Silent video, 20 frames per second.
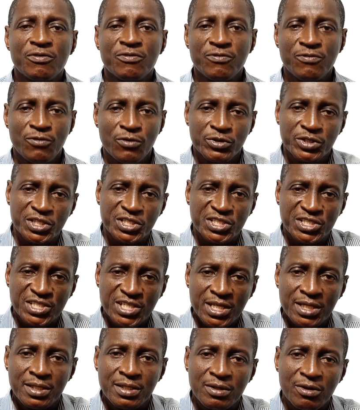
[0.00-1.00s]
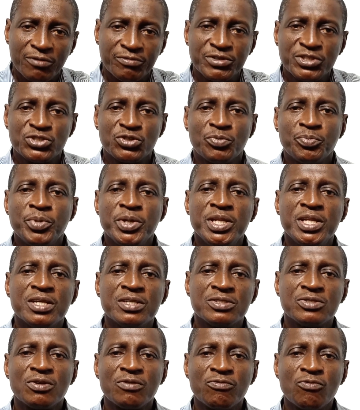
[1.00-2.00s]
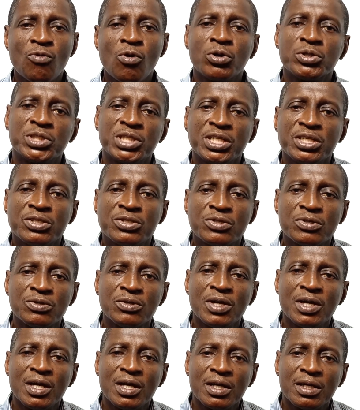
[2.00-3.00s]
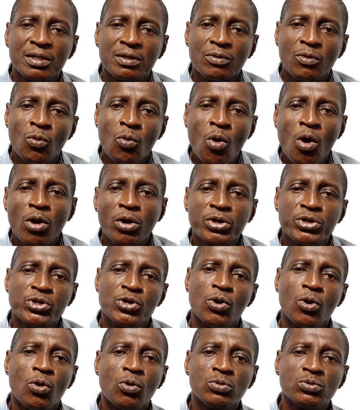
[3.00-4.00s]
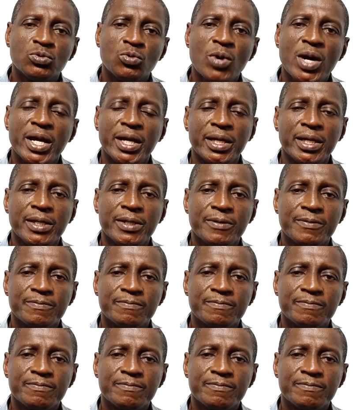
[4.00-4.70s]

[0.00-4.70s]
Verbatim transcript: for the sin of disobedience, of wanting to walk your own way.